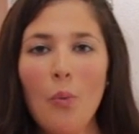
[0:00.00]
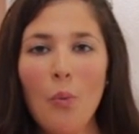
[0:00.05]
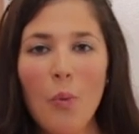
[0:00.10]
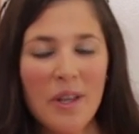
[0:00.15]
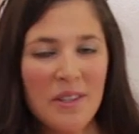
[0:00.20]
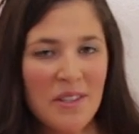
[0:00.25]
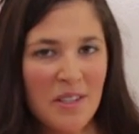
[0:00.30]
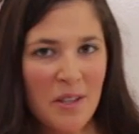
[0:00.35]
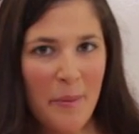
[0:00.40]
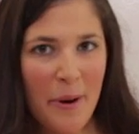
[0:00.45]

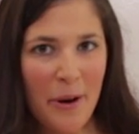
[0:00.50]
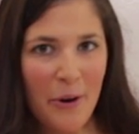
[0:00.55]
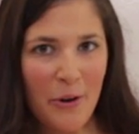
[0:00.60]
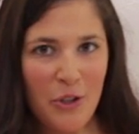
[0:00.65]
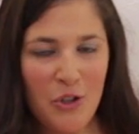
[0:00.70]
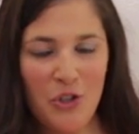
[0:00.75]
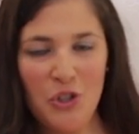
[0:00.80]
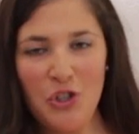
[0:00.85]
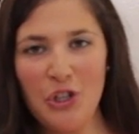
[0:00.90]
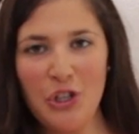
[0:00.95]
Once the butter
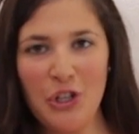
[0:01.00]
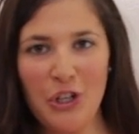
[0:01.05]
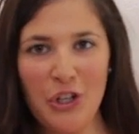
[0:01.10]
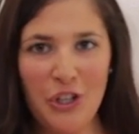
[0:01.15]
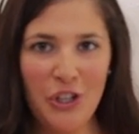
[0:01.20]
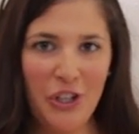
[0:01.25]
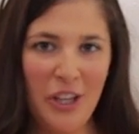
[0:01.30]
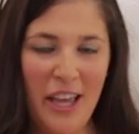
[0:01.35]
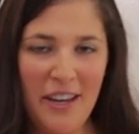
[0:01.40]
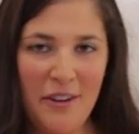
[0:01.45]
and sugar
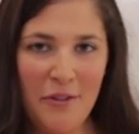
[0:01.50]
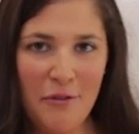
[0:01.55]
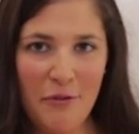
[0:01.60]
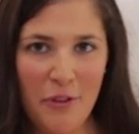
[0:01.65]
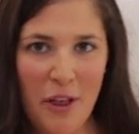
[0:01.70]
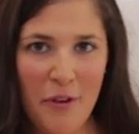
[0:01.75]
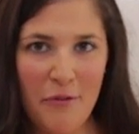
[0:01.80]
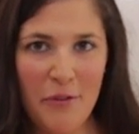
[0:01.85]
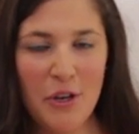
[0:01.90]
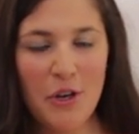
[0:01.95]
are light and
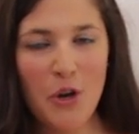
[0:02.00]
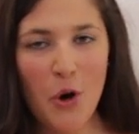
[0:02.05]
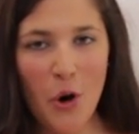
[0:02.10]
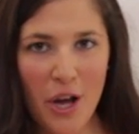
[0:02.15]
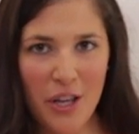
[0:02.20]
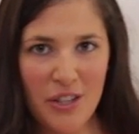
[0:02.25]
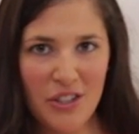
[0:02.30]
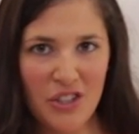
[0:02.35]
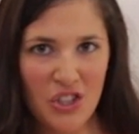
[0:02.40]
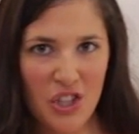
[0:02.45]
fluffy, go
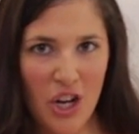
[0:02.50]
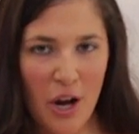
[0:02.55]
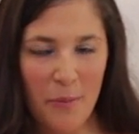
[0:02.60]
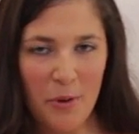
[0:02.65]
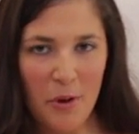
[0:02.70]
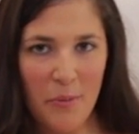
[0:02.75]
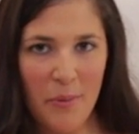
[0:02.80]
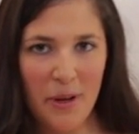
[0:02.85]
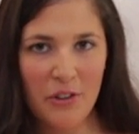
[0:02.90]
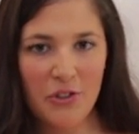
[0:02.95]
ahead and
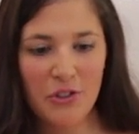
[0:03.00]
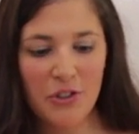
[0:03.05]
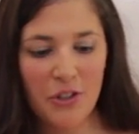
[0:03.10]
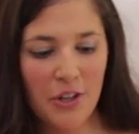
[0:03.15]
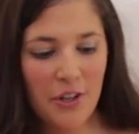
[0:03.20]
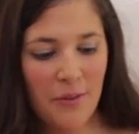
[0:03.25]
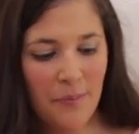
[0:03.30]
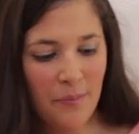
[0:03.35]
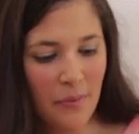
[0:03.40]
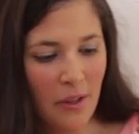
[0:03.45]
stop your
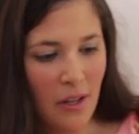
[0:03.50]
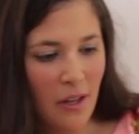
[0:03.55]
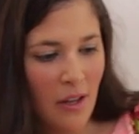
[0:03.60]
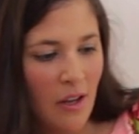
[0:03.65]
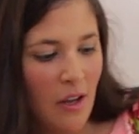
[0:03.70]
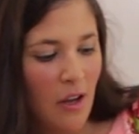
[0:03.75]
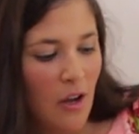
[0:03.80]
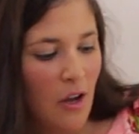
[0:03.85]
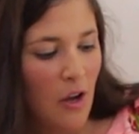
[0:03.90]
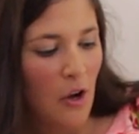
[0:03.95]
mixer.
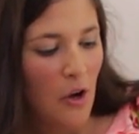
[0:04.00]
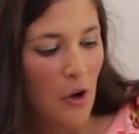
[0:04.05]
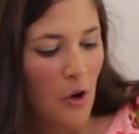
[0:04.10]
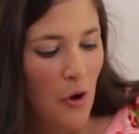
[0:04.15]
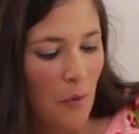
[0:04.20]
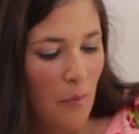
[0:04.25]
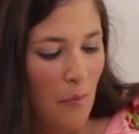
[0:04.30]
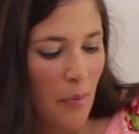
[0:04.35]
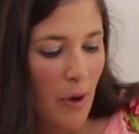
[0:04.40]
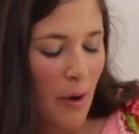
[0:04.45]

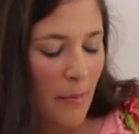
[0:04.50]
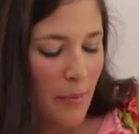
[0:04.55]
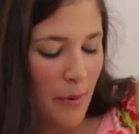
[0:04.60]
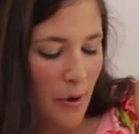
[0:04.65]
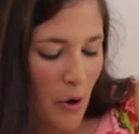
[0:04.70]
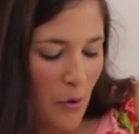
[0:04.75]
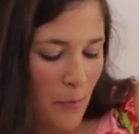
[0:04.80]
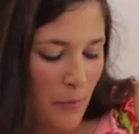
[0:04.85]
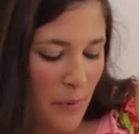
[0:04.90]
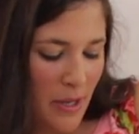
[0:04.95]
Pop
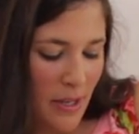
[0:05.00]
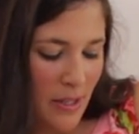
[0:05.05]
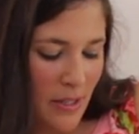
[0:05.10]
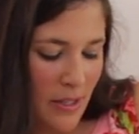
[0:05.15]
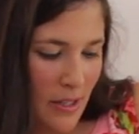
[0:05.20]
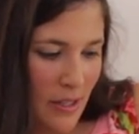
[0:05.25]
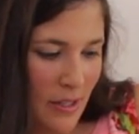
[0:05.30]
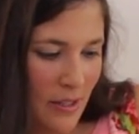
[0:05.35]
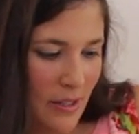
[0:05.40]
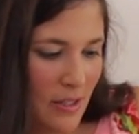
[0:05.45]
it
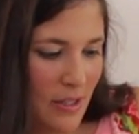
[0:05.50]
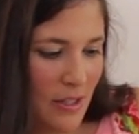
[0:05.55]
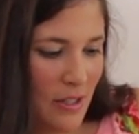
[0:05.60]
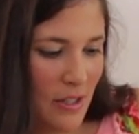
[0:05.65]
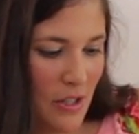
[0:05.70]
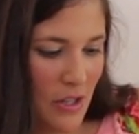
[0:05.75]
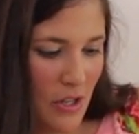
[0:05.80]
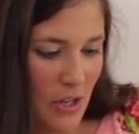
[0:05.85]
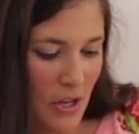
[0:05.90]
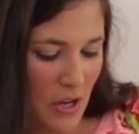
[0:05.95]
open.
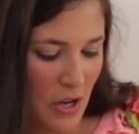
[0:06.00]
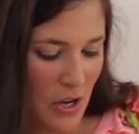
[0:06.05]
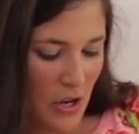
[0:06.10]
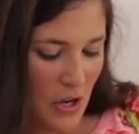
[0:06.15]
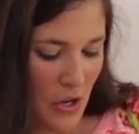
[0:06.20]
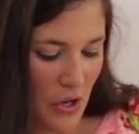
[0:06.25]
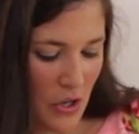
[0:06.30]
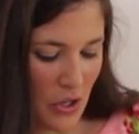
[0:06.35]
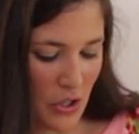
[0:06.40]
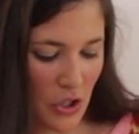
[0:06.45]
I'm
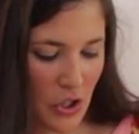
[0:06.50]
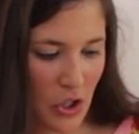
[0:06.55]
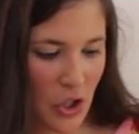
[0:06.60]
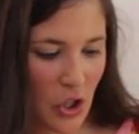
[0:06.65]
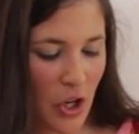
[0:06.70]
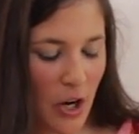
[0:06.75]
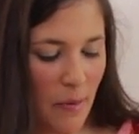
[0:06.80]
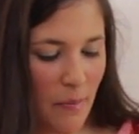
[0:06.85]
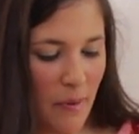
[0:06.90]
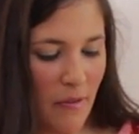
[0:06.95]
gonna
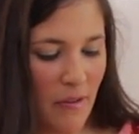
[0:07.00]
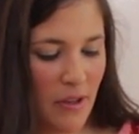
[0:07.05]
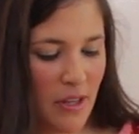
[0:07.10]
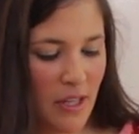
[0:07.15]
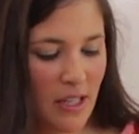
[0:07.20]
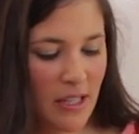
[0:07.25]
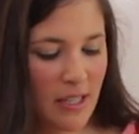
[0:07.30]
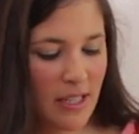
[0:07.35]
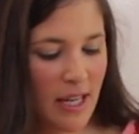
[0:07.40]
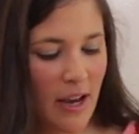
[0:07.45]
scrape
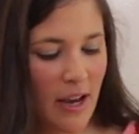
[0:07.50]
everything